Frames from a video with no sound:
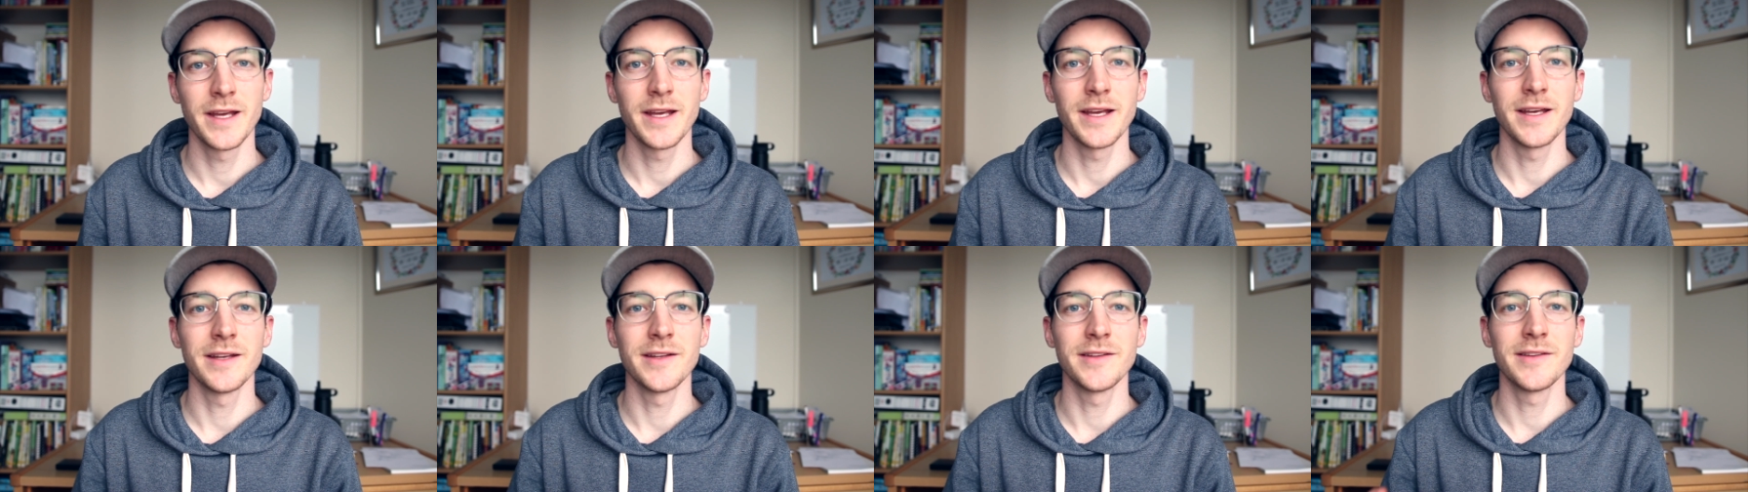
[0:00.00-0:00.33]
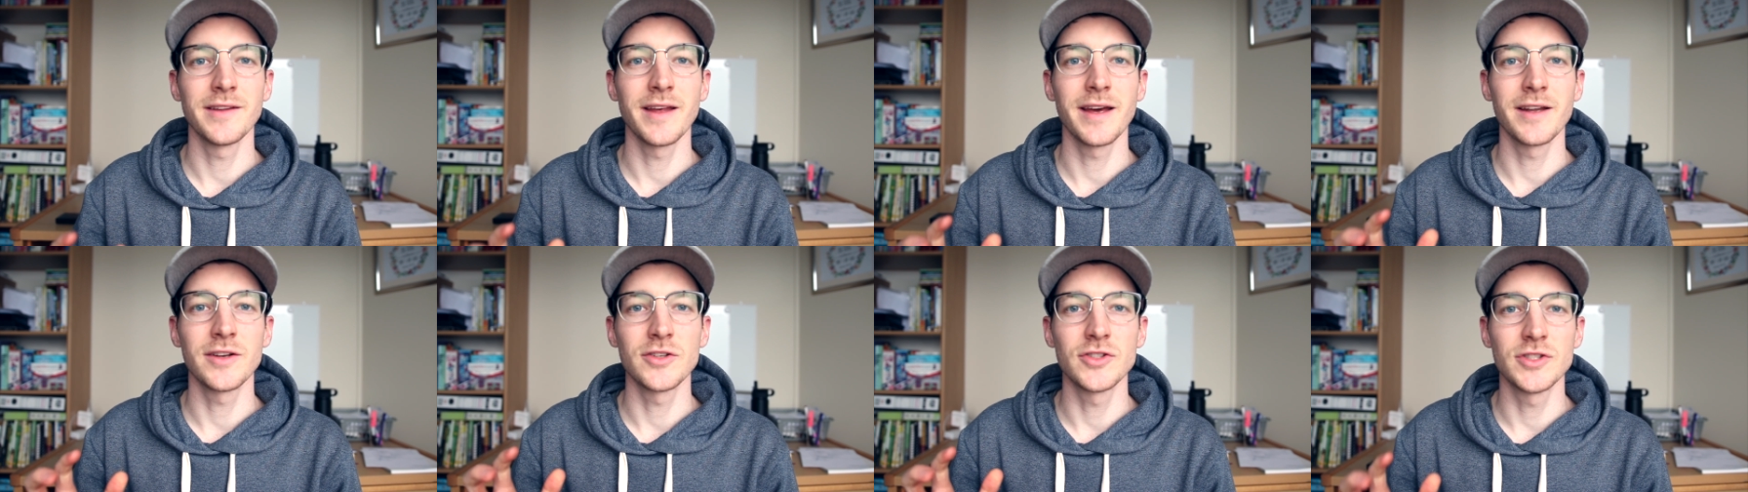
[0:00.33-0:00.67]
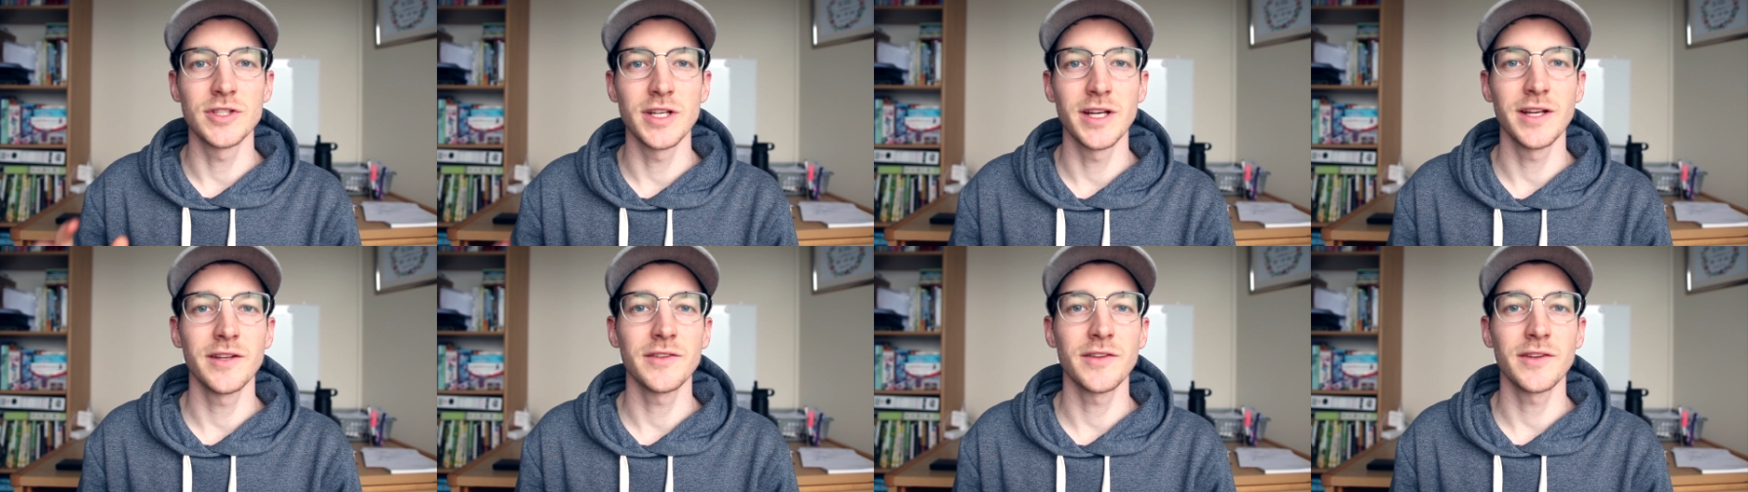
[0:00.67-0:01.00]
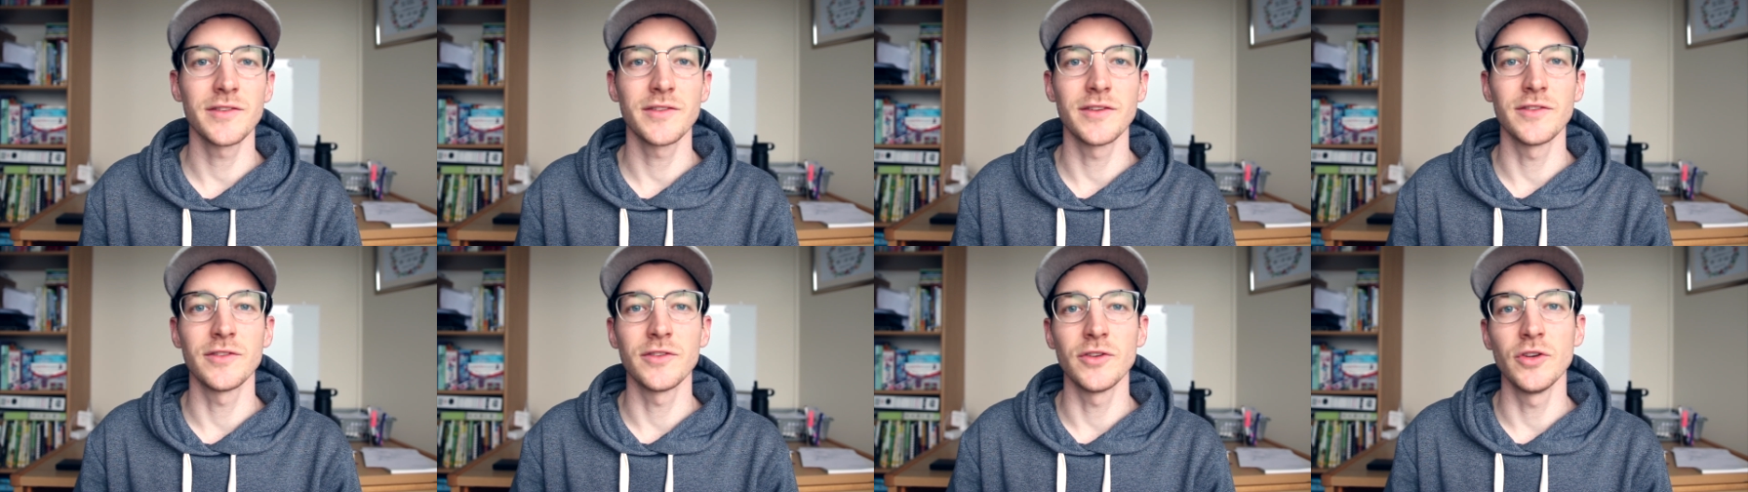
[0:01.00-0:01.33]
is that
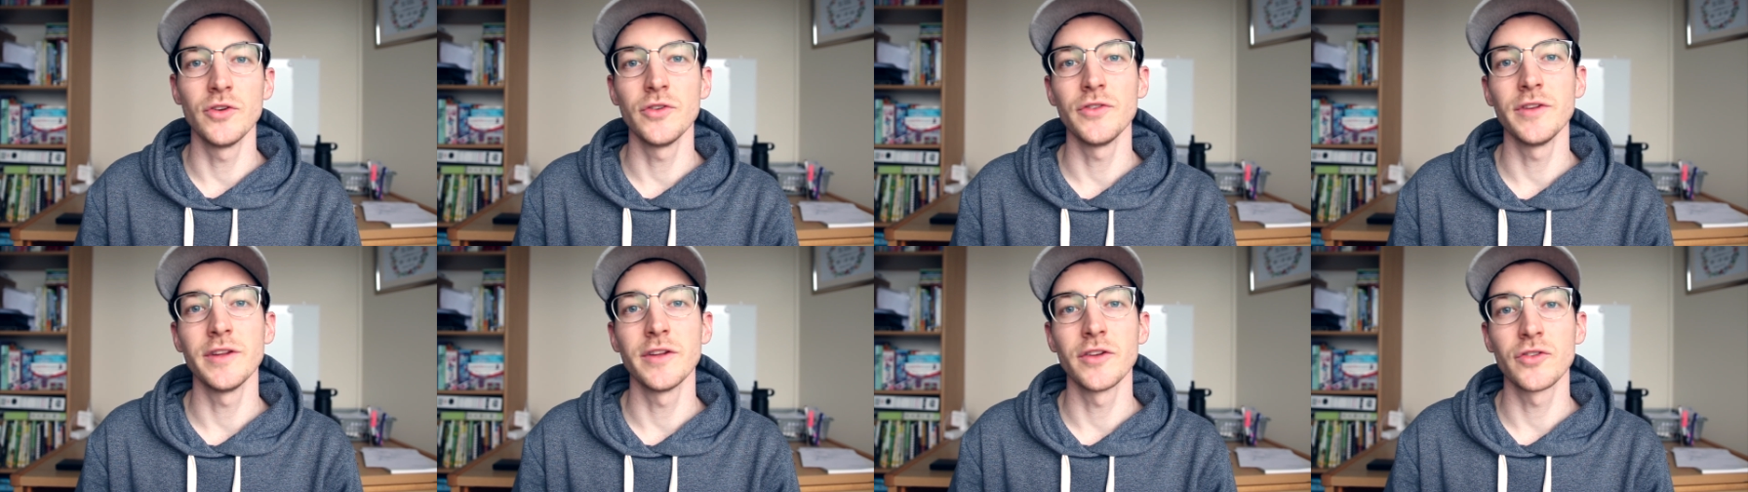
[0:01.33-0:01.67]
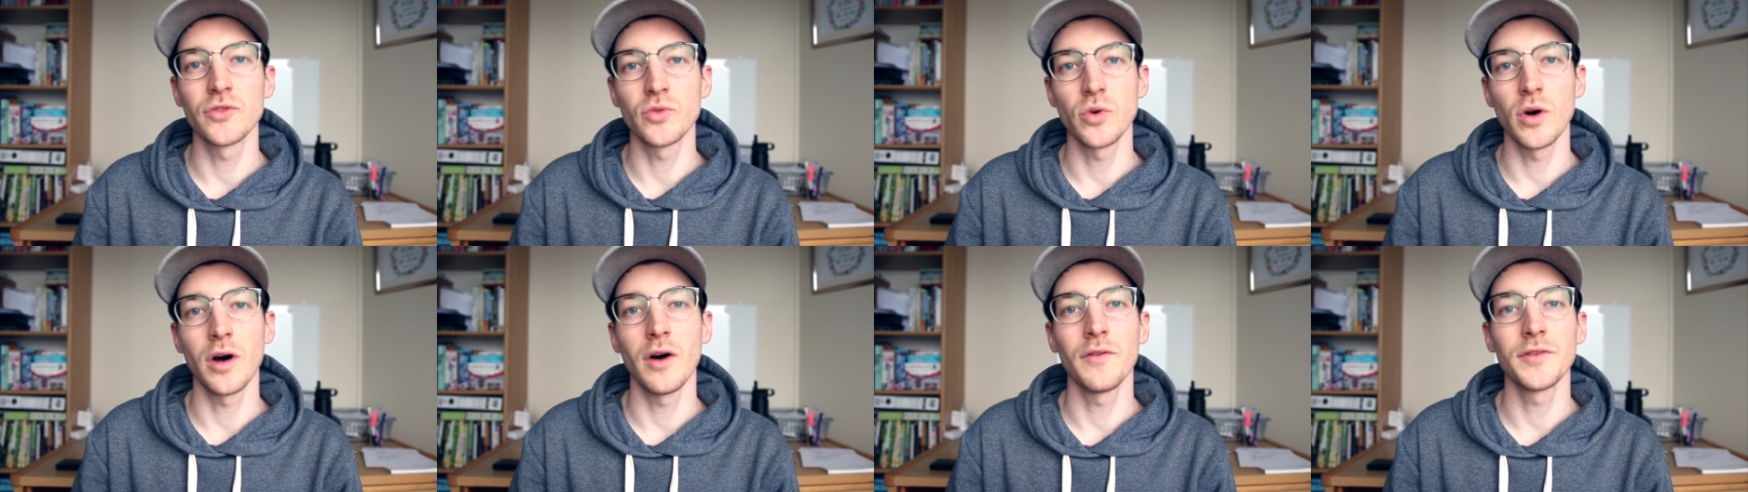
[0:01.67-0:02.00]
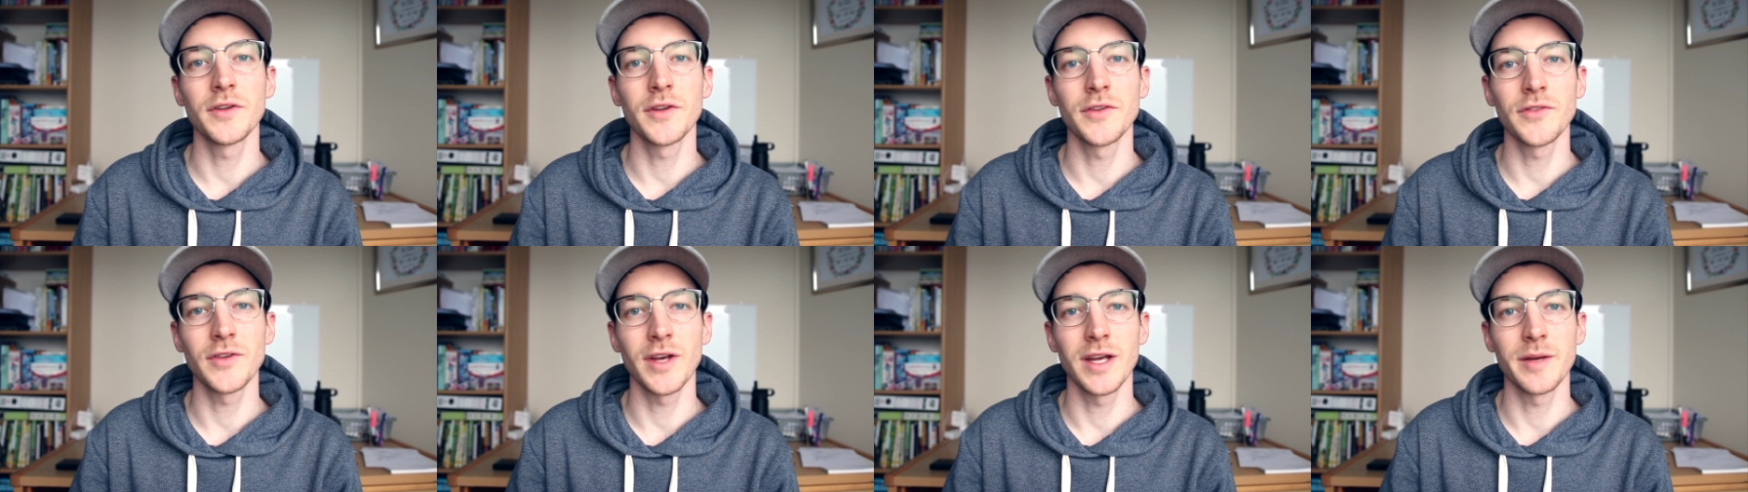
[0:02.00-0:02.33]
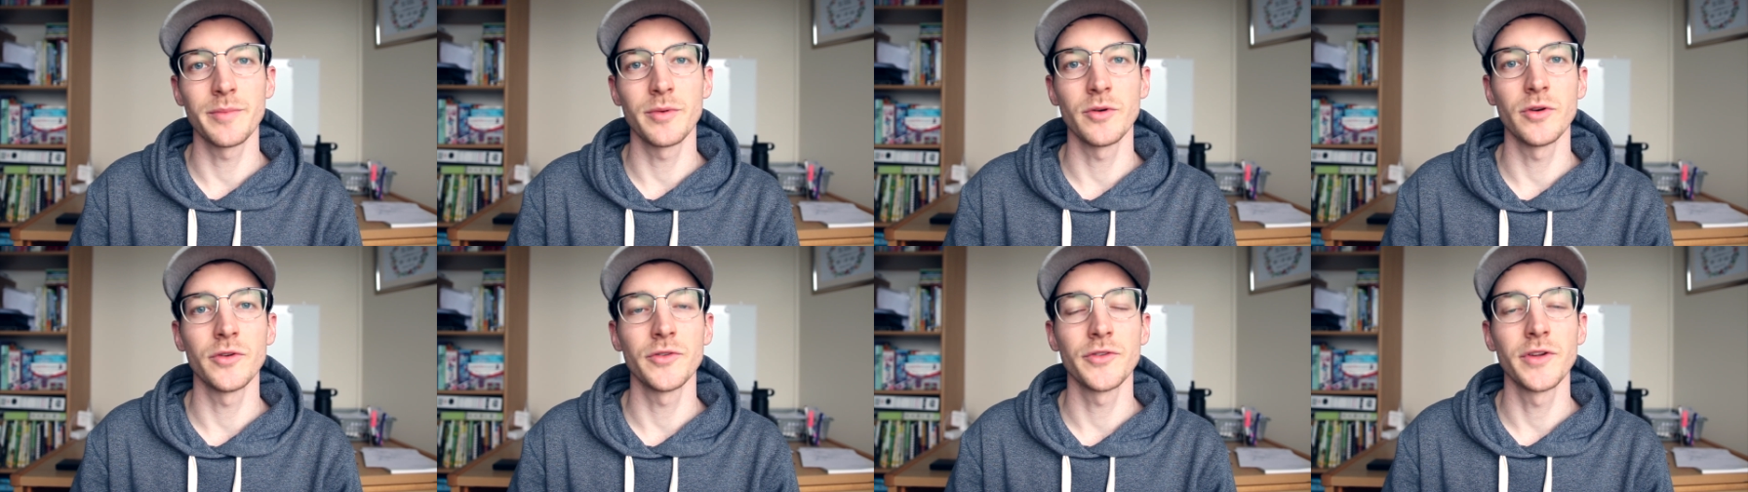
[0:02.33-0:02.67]
Jesus is using his 12
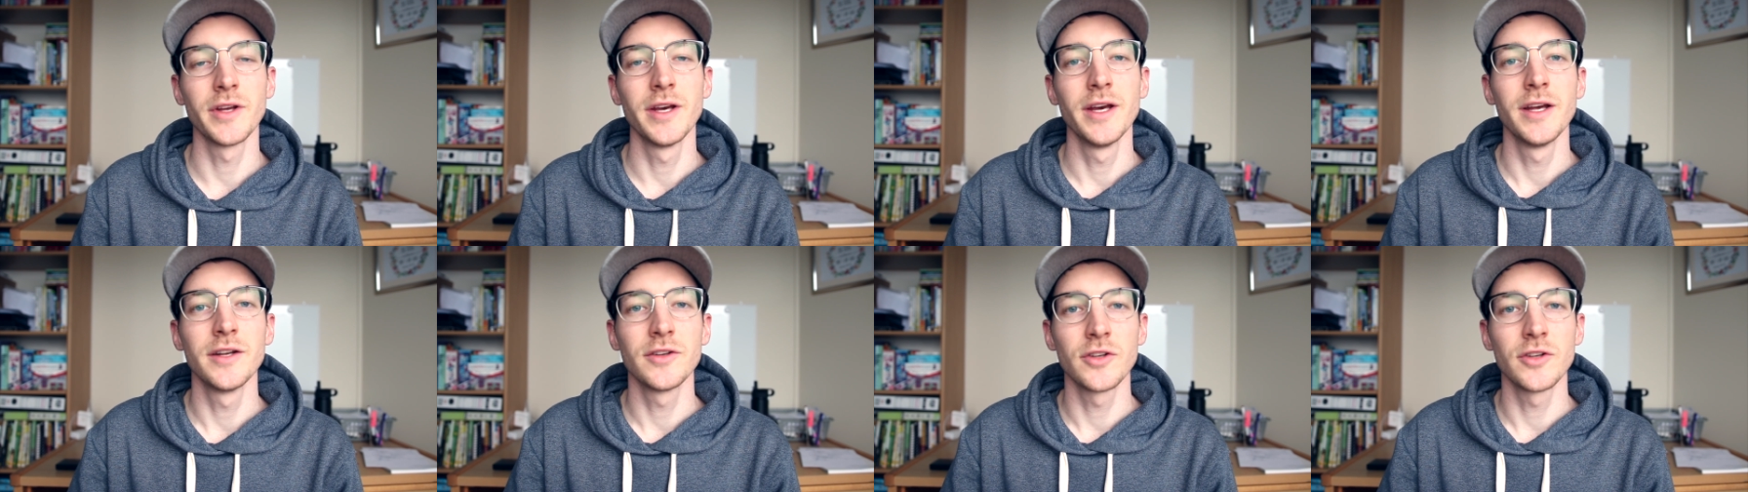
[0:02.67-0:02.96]
disciples